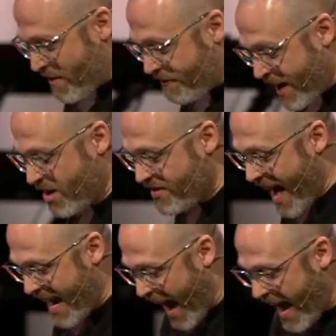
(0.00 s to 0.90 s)
when we feel
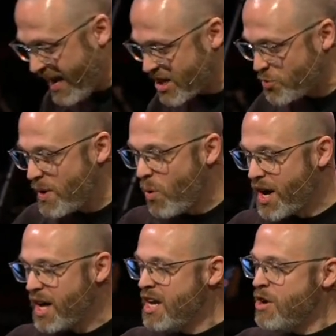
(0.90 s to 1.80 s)
that ache, is we
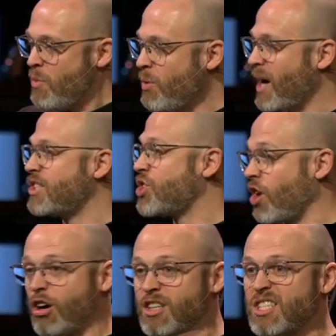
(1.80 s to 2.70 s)
want to
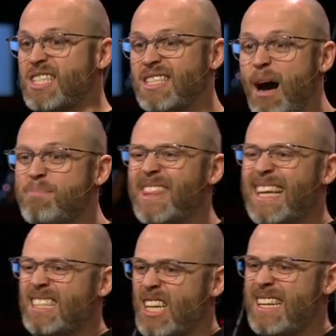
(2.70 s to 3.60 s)
turn to
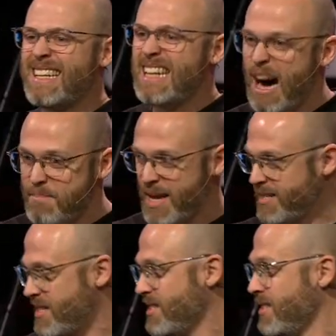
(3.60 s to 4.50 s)
something to numb
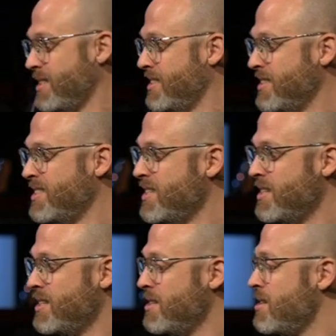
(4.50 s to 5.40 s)
it.
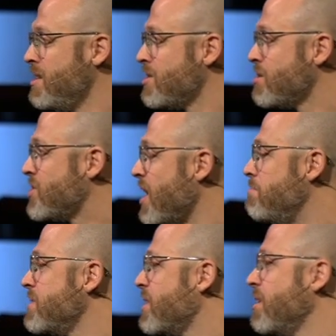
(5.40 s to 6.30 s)
So
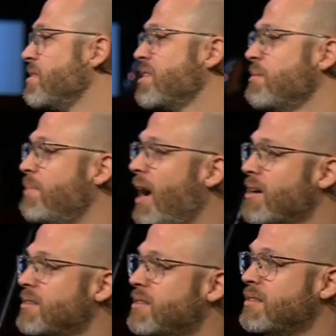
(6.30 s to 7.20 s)
some turn to the
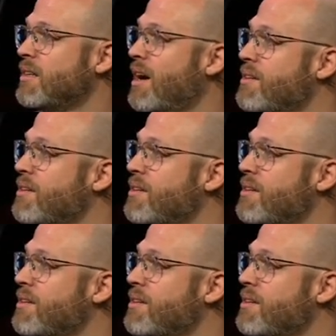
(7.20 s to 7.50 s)
bottle,